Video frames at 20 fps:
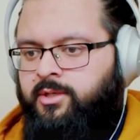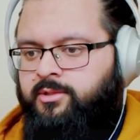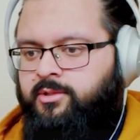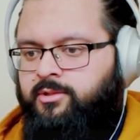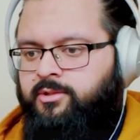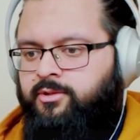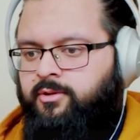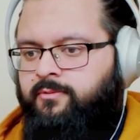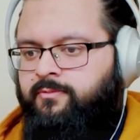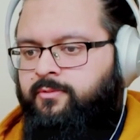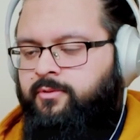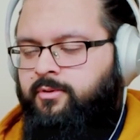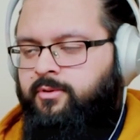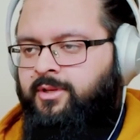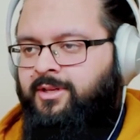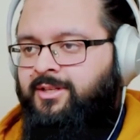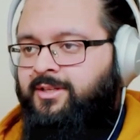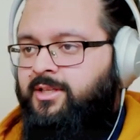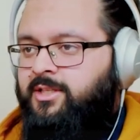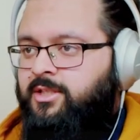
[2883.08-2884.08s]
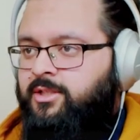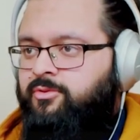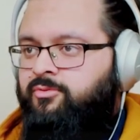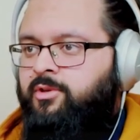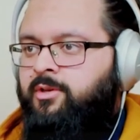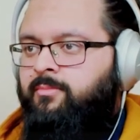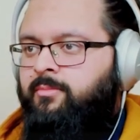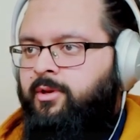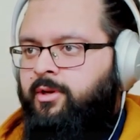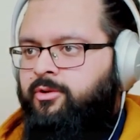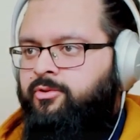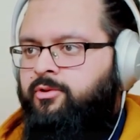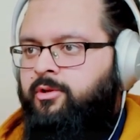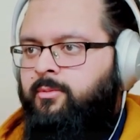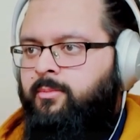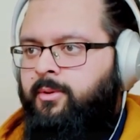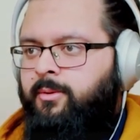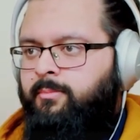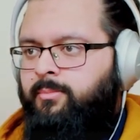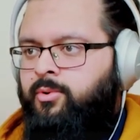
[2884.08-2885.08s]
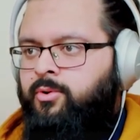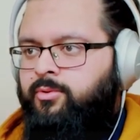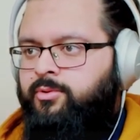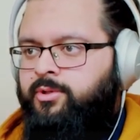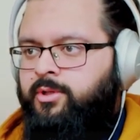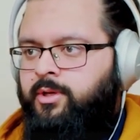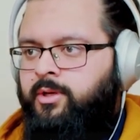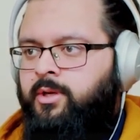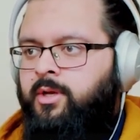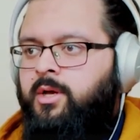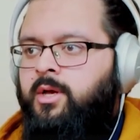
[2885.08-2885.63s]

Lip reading: and so forth, and it's extremely important.